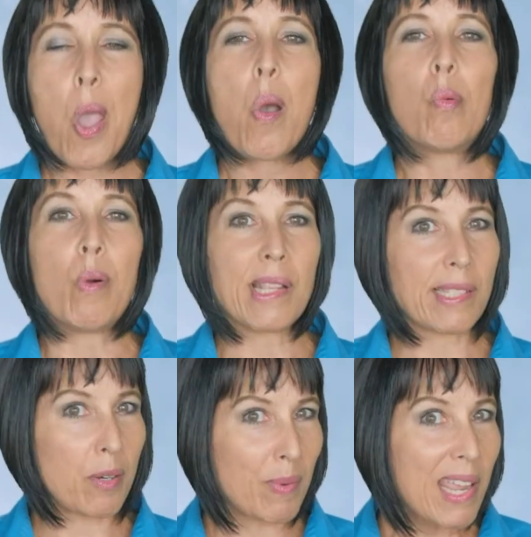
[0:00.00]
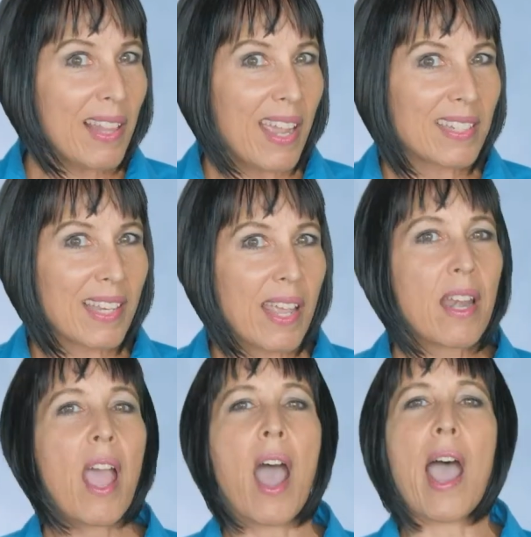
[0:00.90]
Once I realized it,
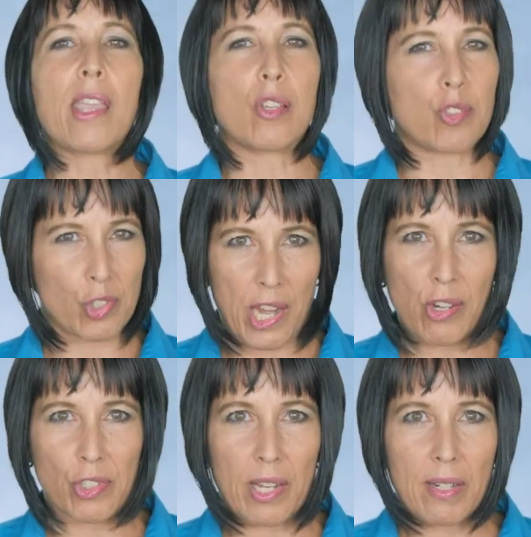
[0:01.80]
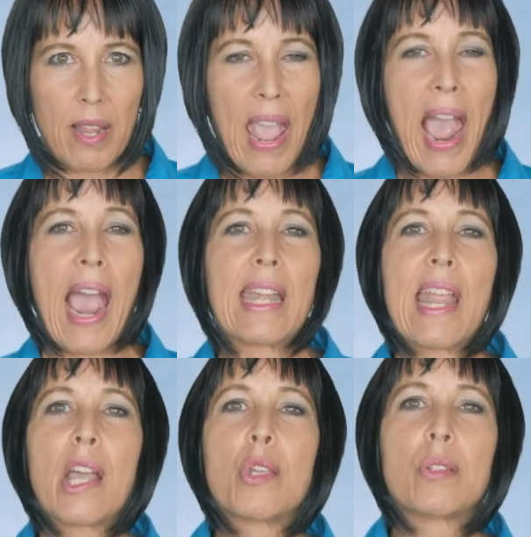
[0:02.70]
I could change it. I
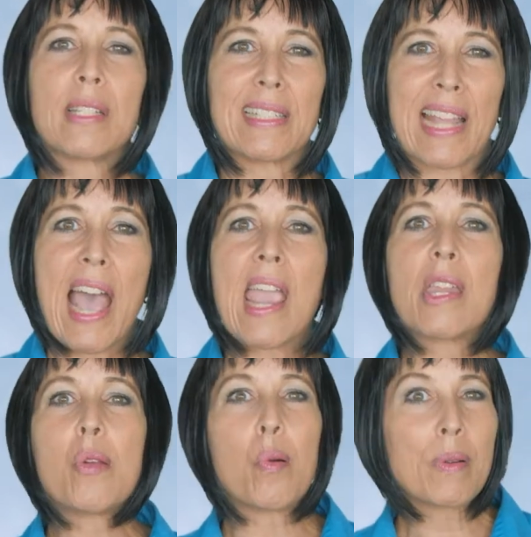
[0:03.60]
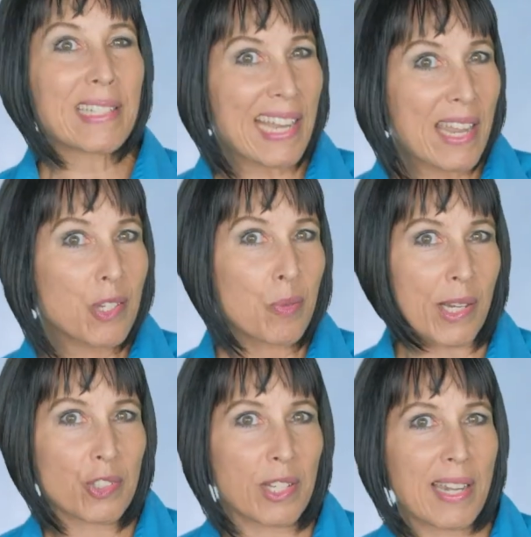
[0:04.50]
now use the dine or debt
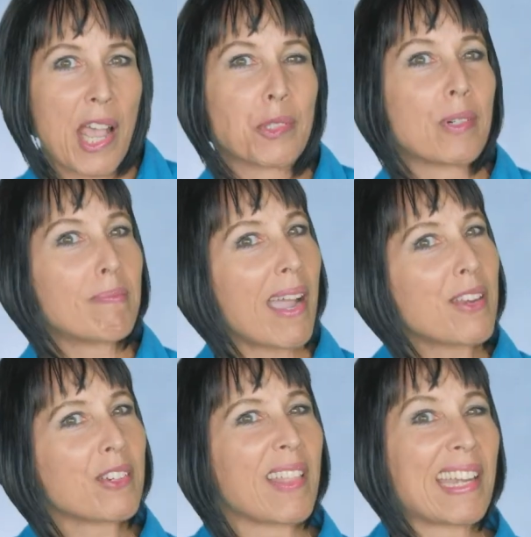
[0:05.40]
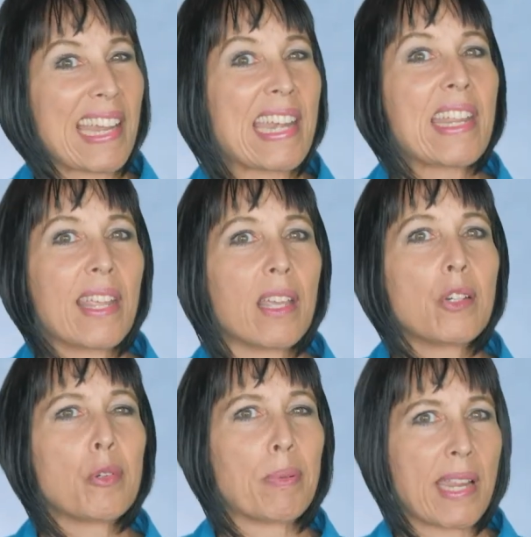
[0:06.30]
question as a reminder that eating
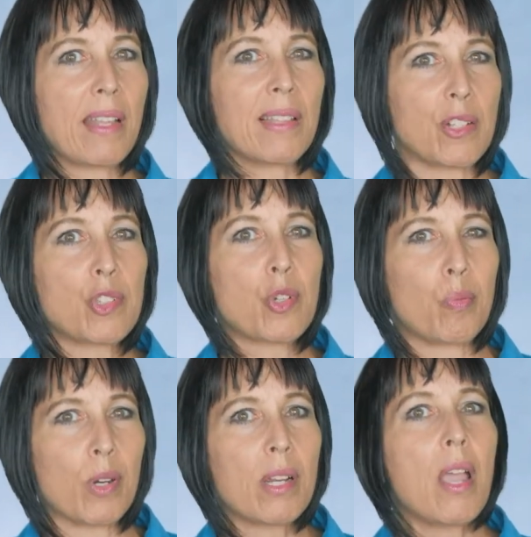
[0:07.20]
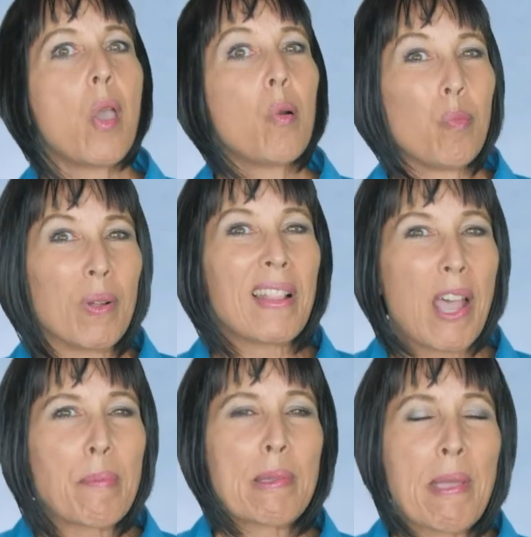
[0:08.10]
in or bringing lunch to work will
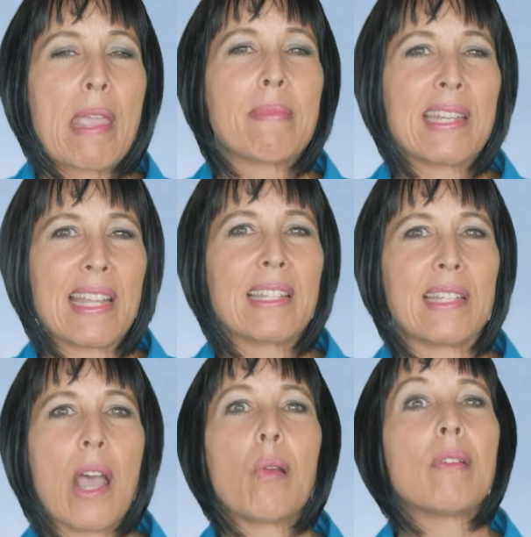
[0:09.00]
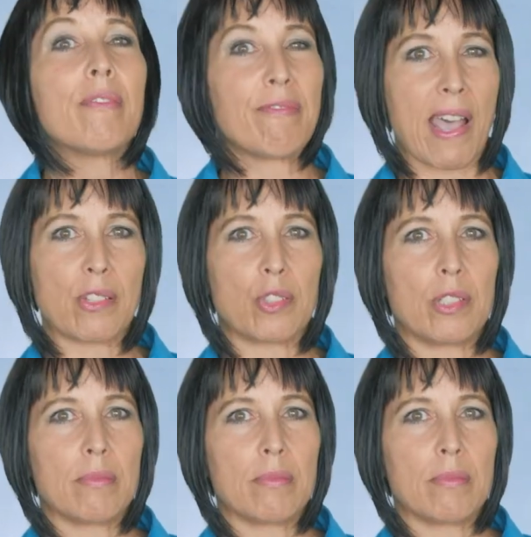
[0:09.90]
help me pay my debt down faster.